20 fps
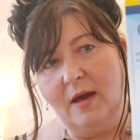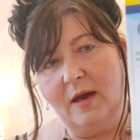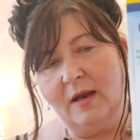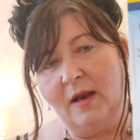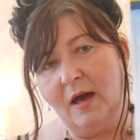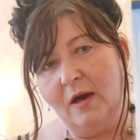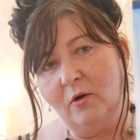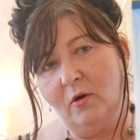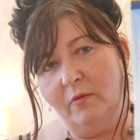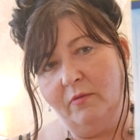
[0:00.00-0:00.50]

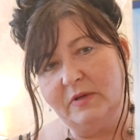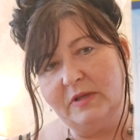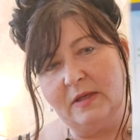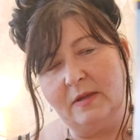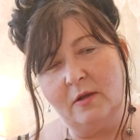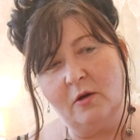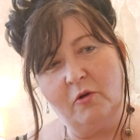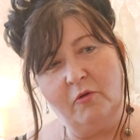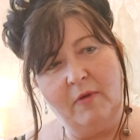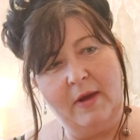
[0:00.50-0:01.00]
and I got it
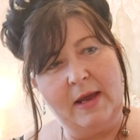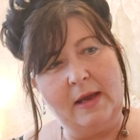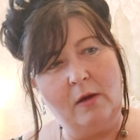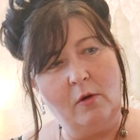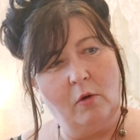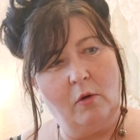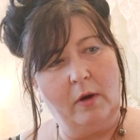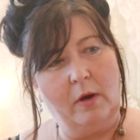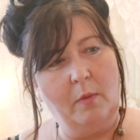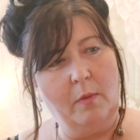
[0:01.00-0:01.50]
in the
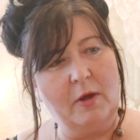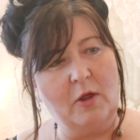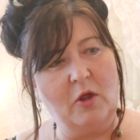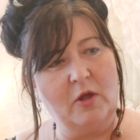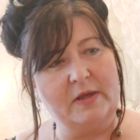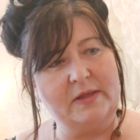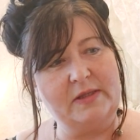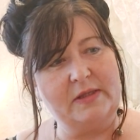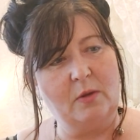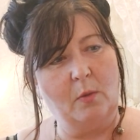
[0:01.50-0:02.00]
green color,
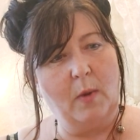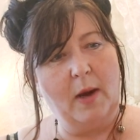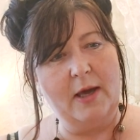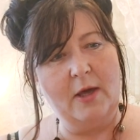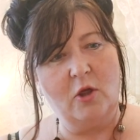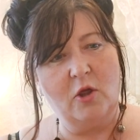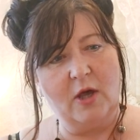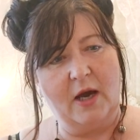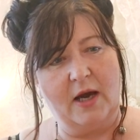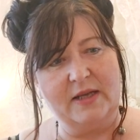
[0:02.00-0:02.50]
which is the
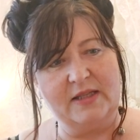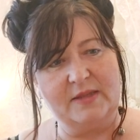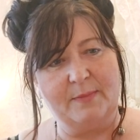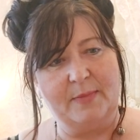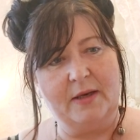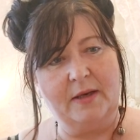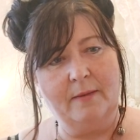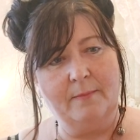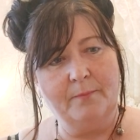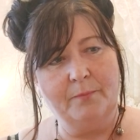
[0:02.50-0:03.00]
white
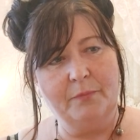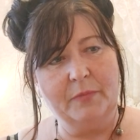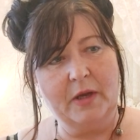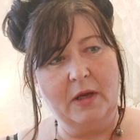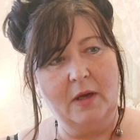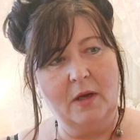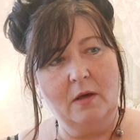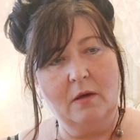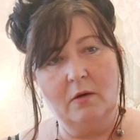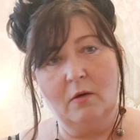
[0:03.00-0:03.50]
jasmine,
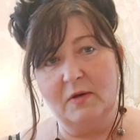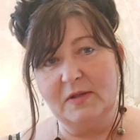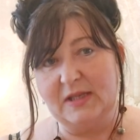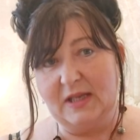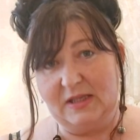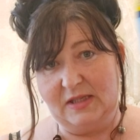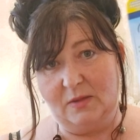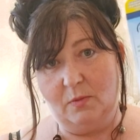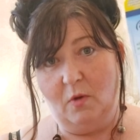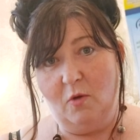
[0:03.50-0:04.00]
because
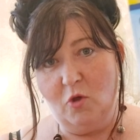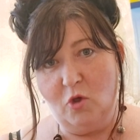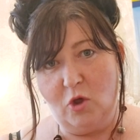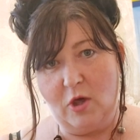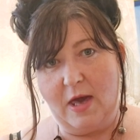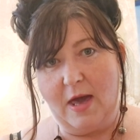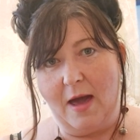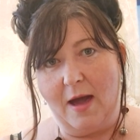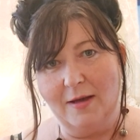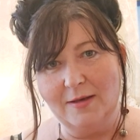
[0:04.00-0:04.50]
that's the one
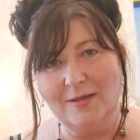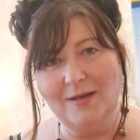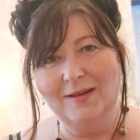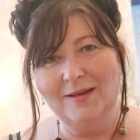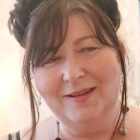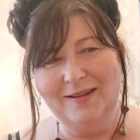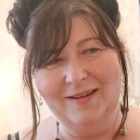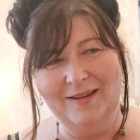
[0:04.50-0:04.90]
she had.